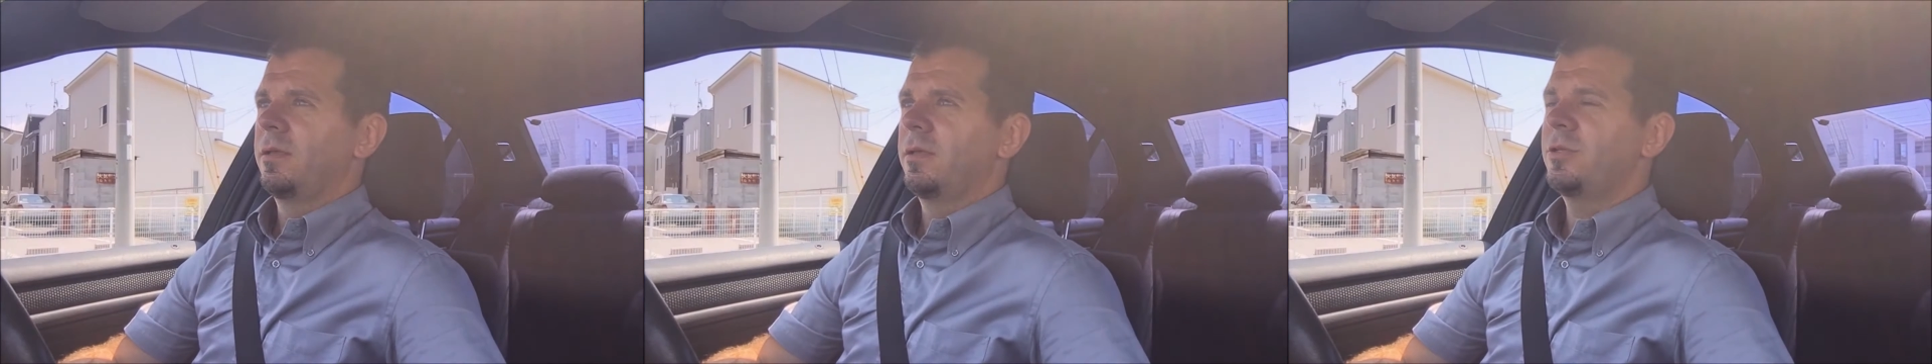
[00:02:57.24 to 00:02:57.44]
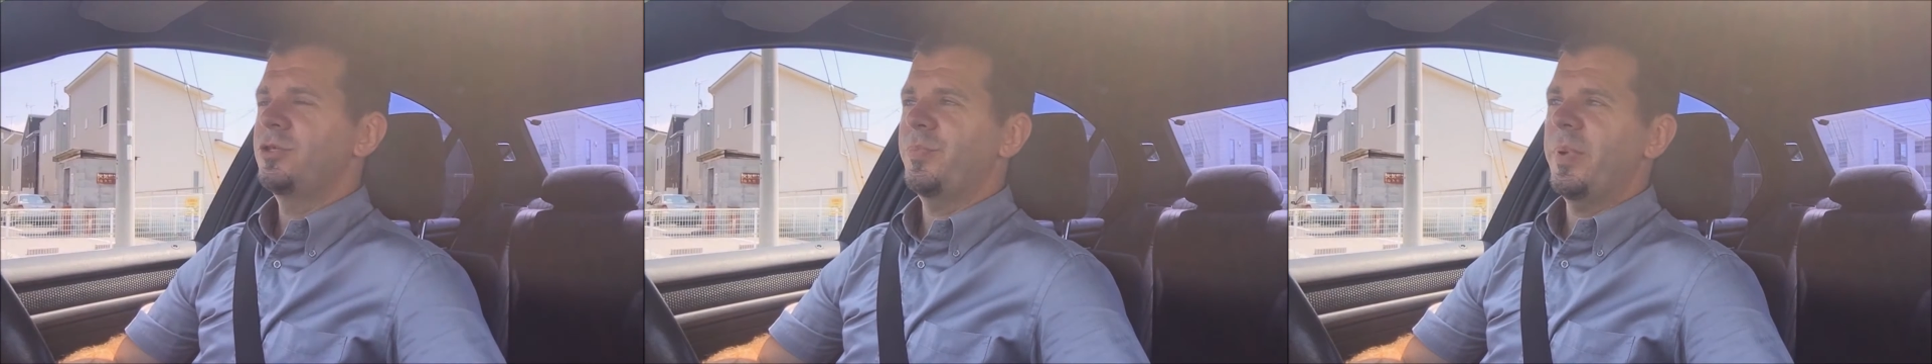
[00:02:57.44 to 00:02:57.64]

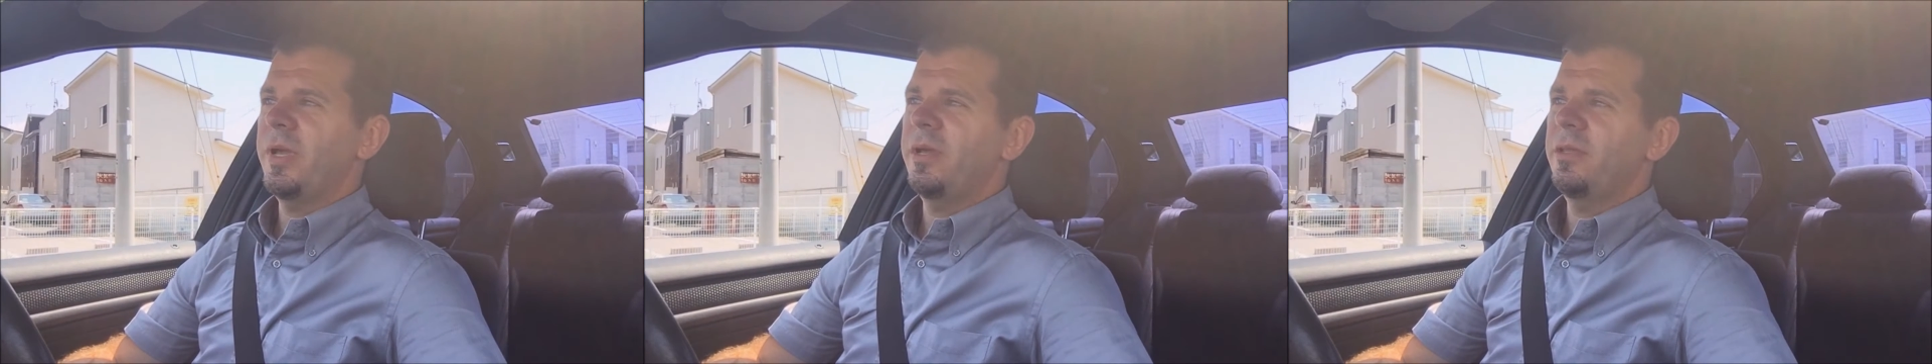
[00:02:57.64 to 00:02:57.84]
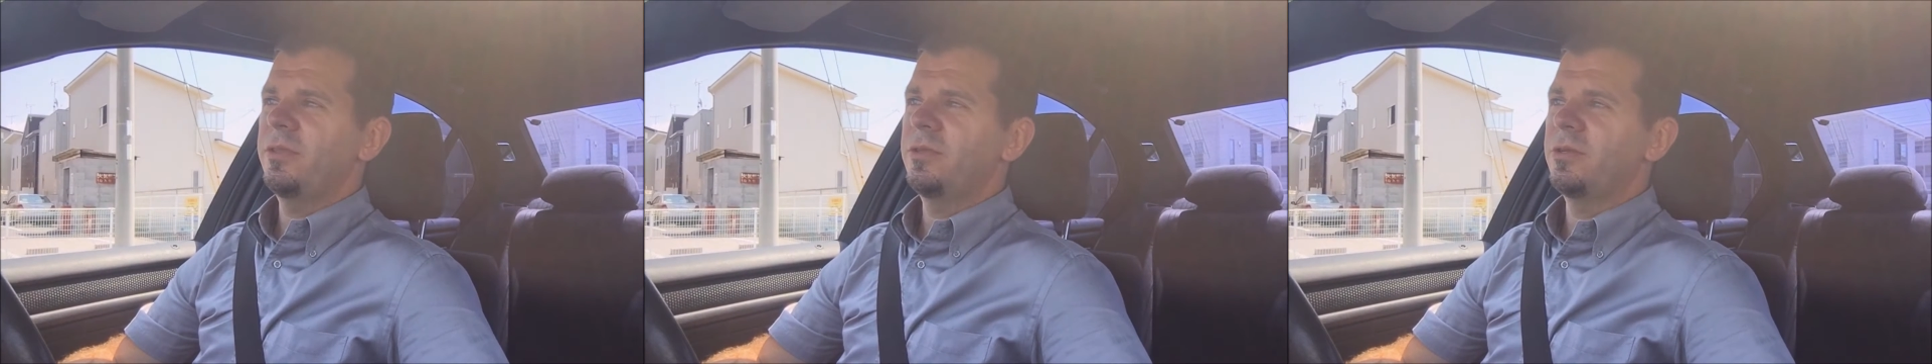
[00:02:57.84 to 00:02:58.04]
In
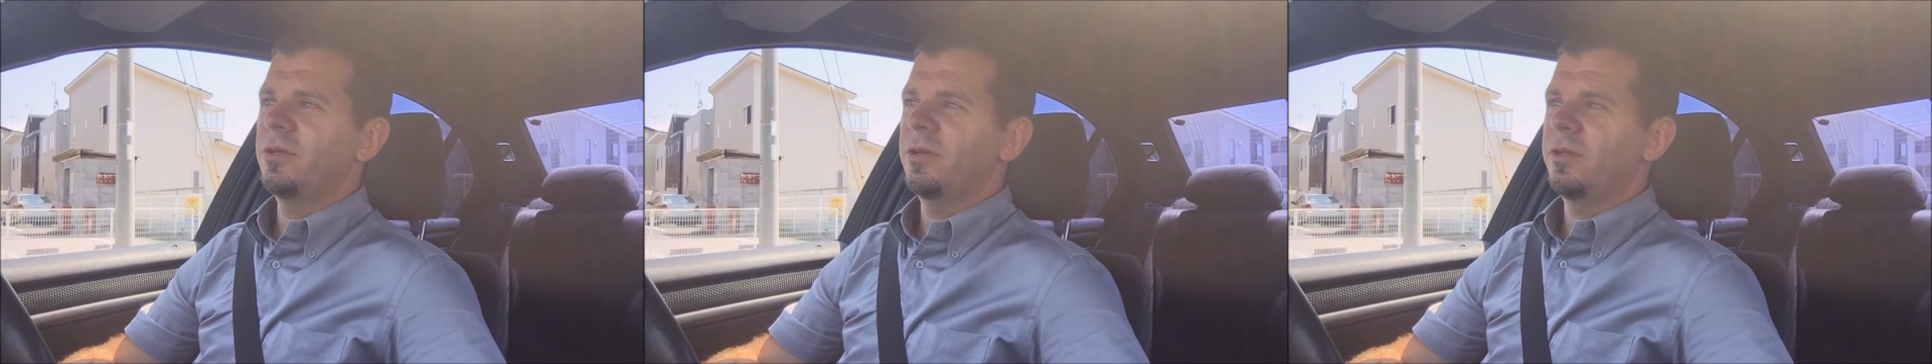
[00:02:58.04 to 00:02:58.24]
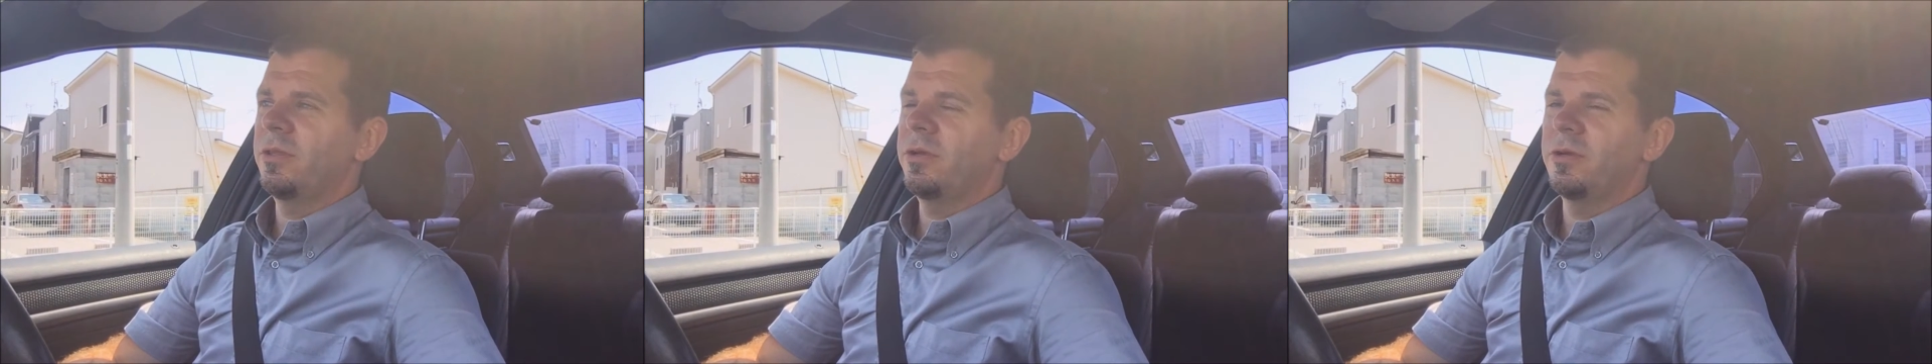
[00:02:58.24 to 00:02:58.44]
Japan,
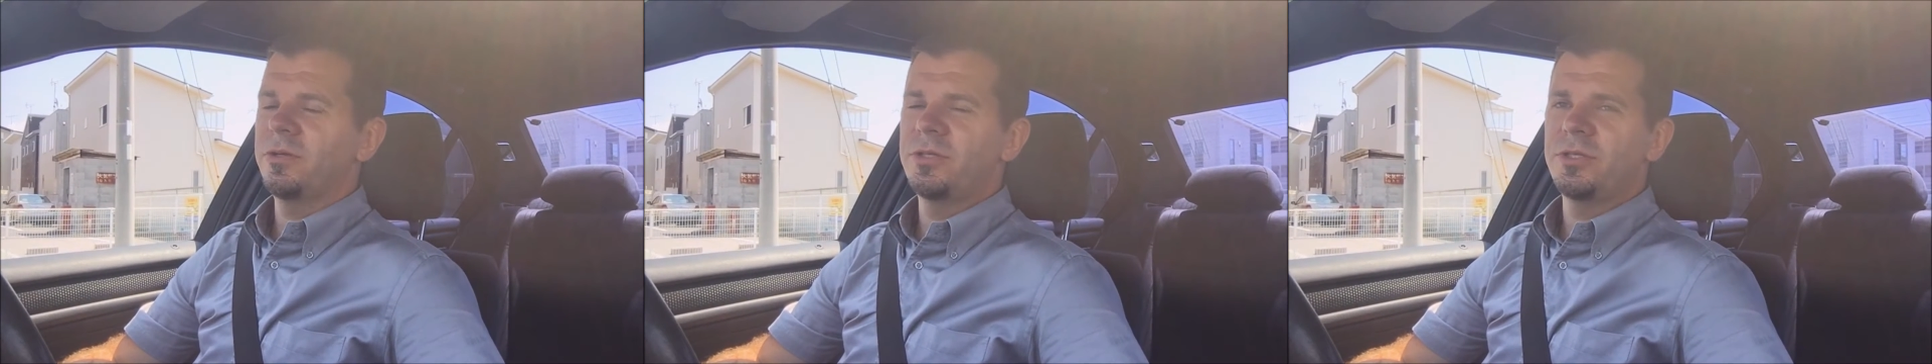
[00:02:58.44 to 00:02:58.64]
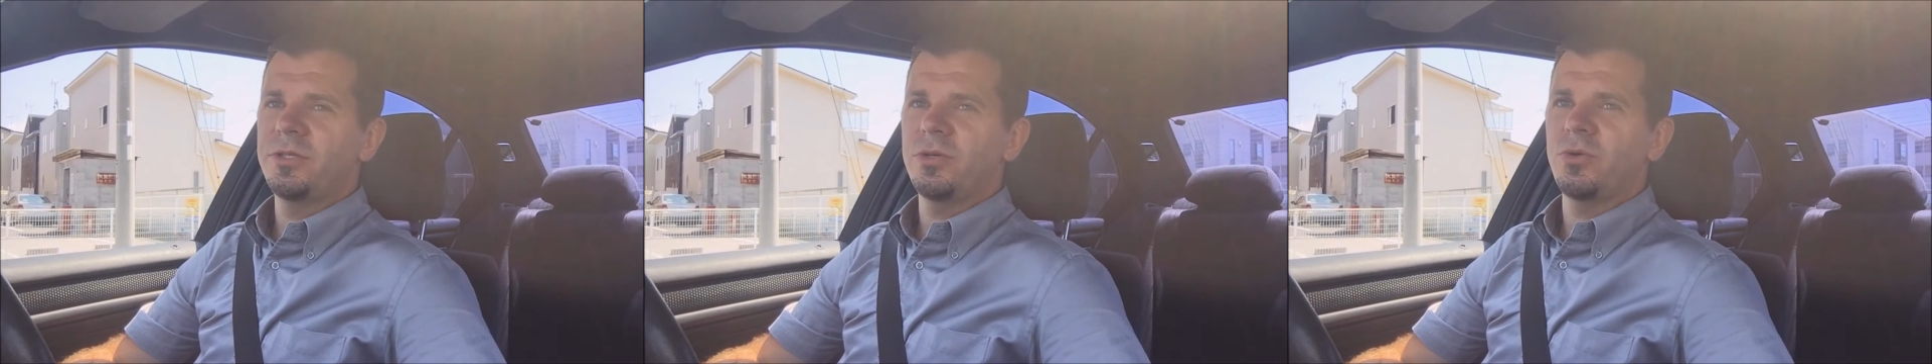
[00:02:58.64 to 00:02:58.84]
there are
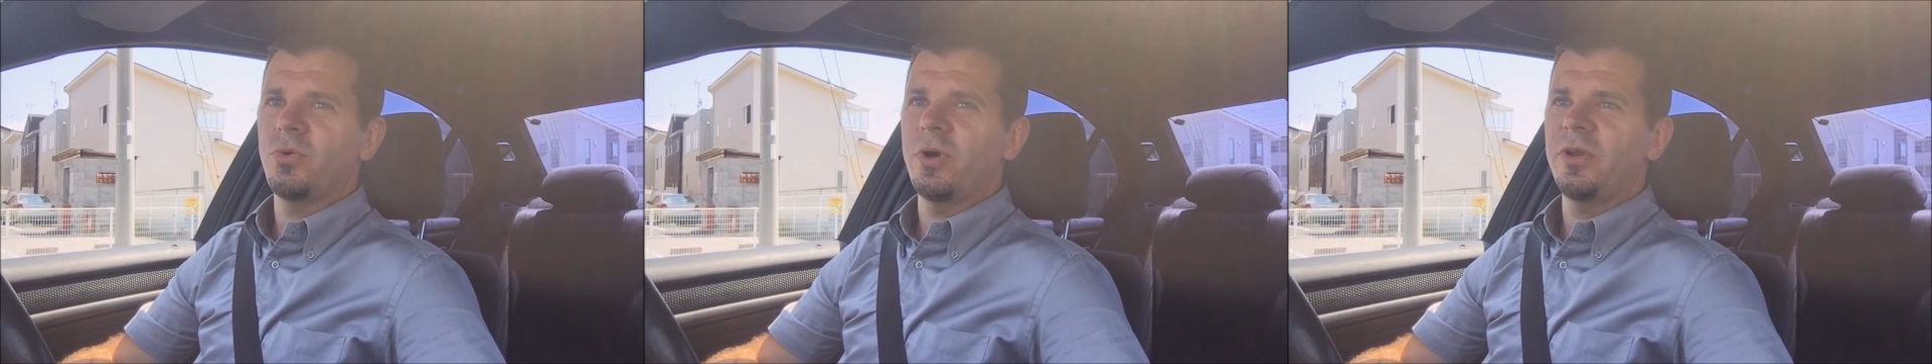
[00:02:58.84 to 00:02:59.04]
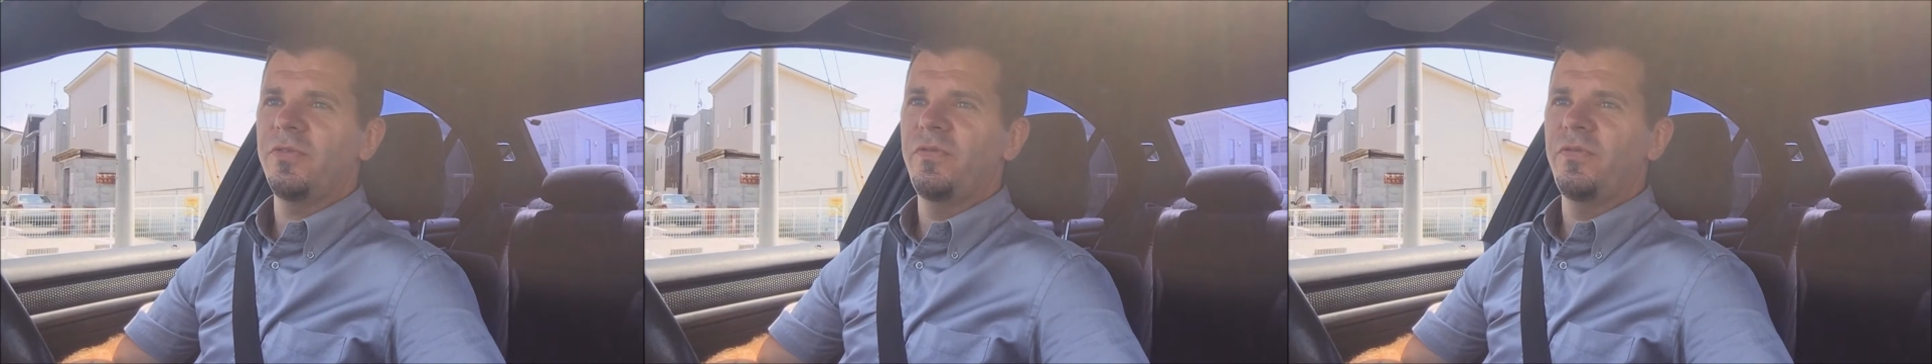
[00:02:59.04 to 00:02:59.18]
still quite a